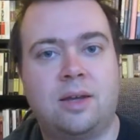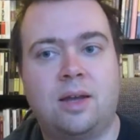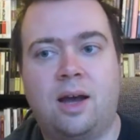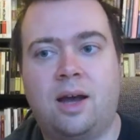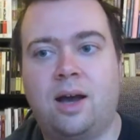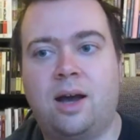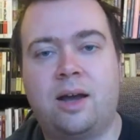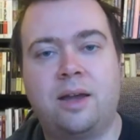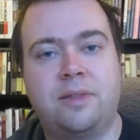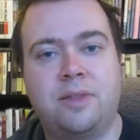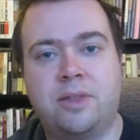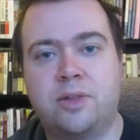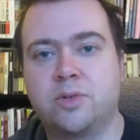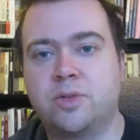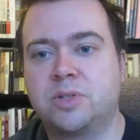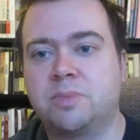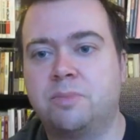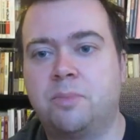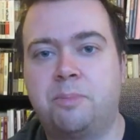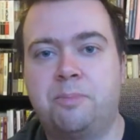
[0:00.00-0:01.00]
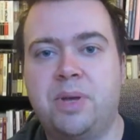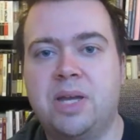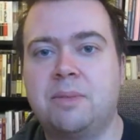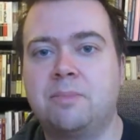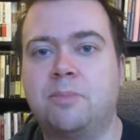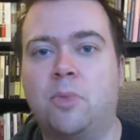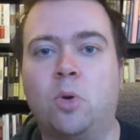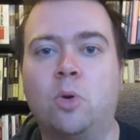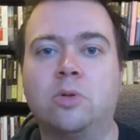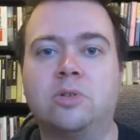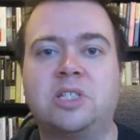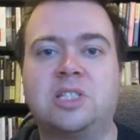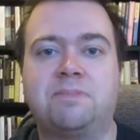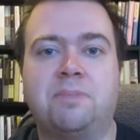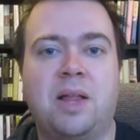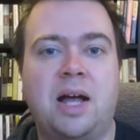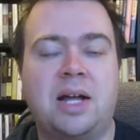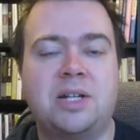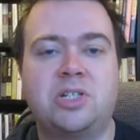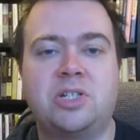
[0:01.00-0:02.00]
And then there's big mold
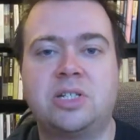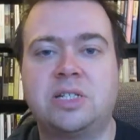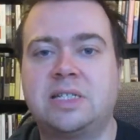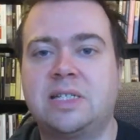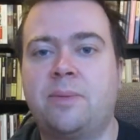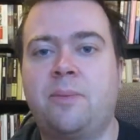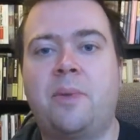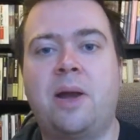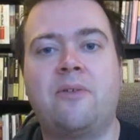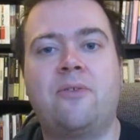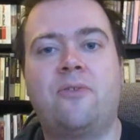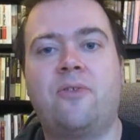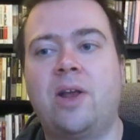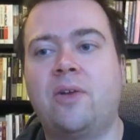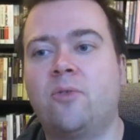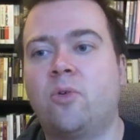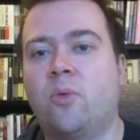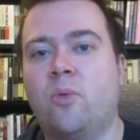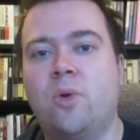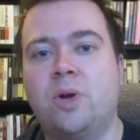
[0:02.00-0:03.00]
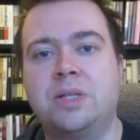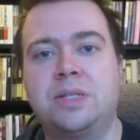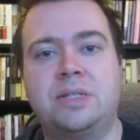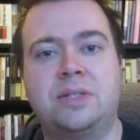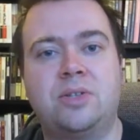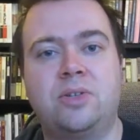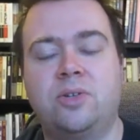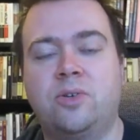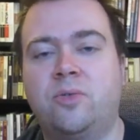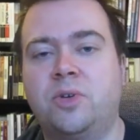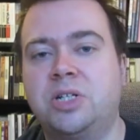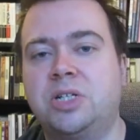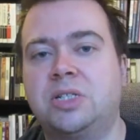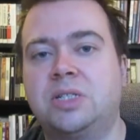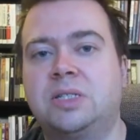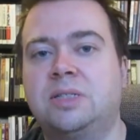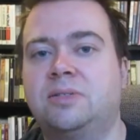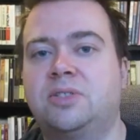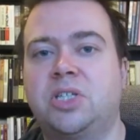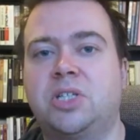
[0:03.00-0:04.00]
splotches, some of my favorite ones too, which
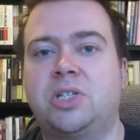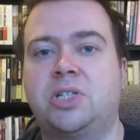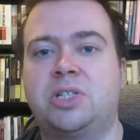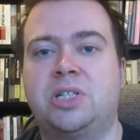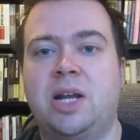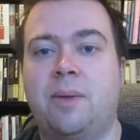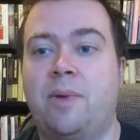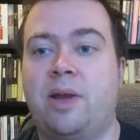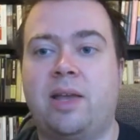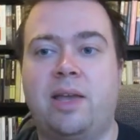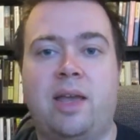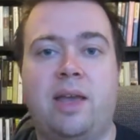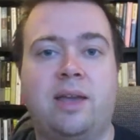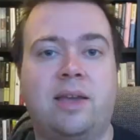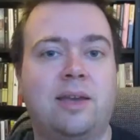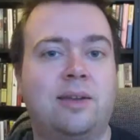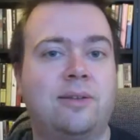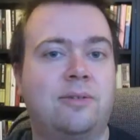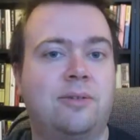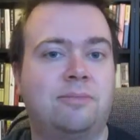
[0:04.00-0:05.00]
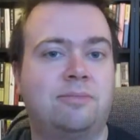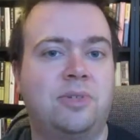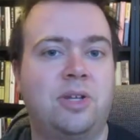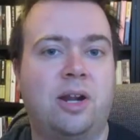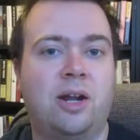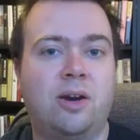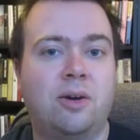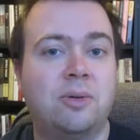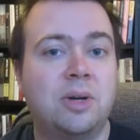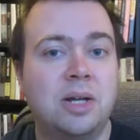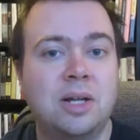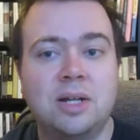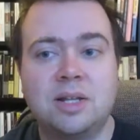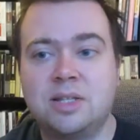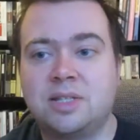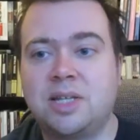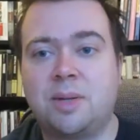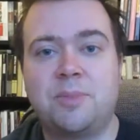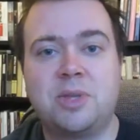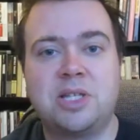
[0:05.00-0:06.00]
is such a shame. I can't get, you know,
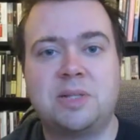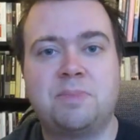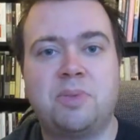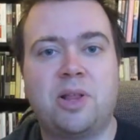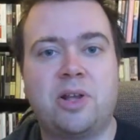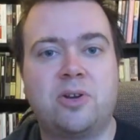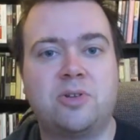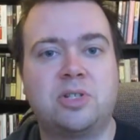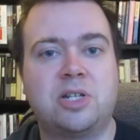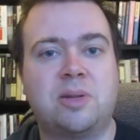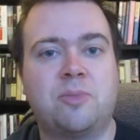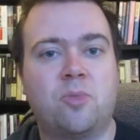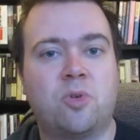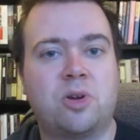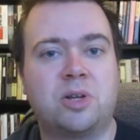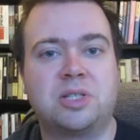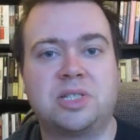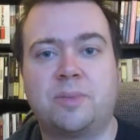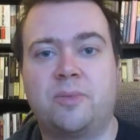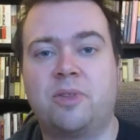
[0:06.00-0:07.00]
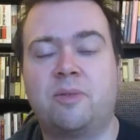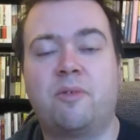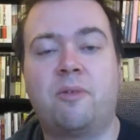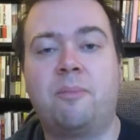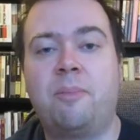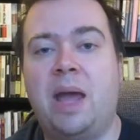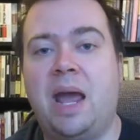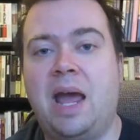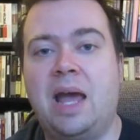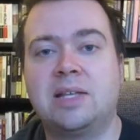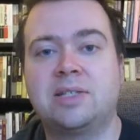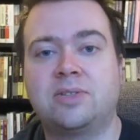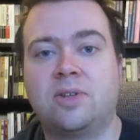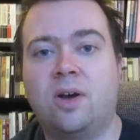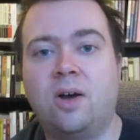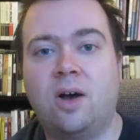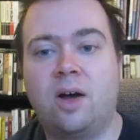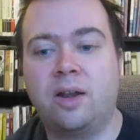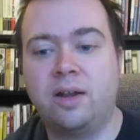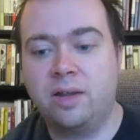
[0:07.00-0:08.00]
some of these players anymore because some of them have passed
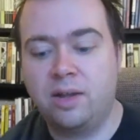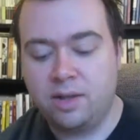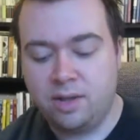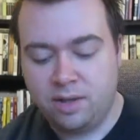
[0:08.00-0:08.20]
on.